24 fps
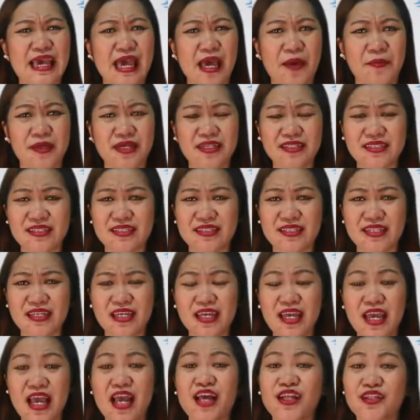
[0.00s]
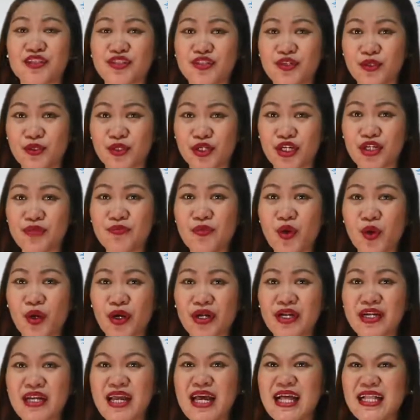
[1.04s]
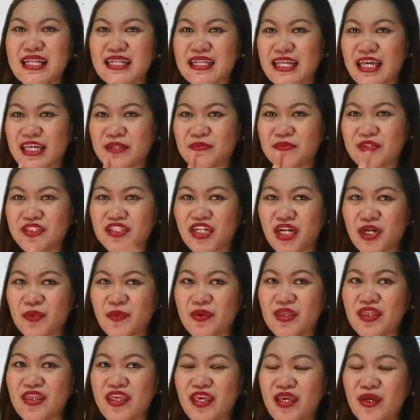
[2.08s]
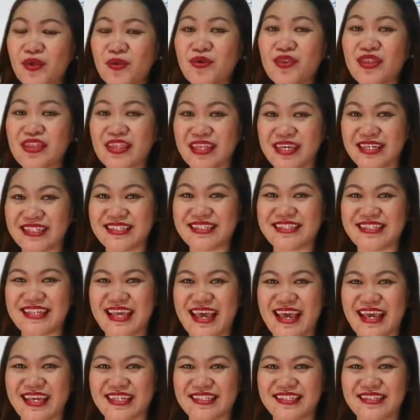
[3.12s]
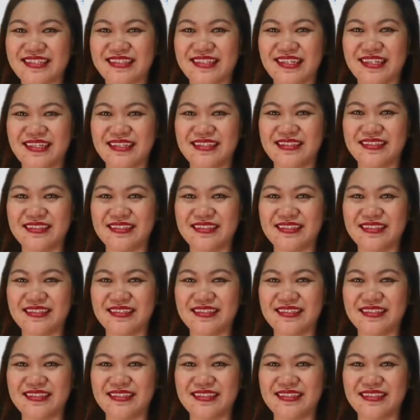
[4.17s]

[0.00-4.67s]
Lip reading: habits? To learn more, let me share with you this text.